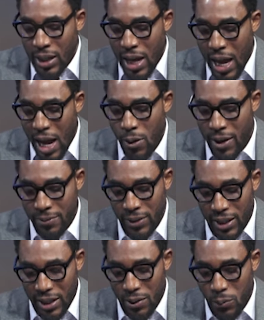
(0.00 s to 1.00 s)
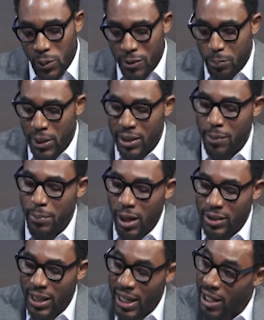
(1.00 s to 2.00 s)
However, we speak
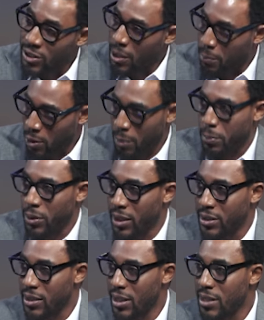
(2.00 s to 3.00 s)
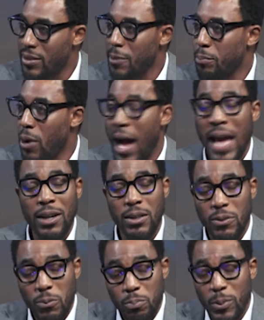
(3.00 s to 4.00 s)
about age appropriate. Mm-hmm. It's
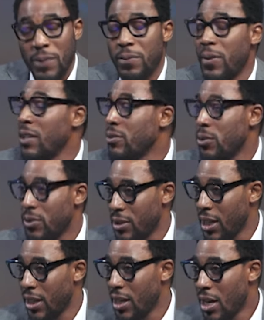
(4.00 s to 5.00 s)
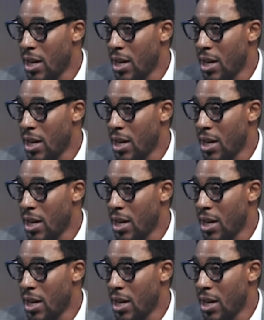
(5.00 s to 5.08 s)
the first to say,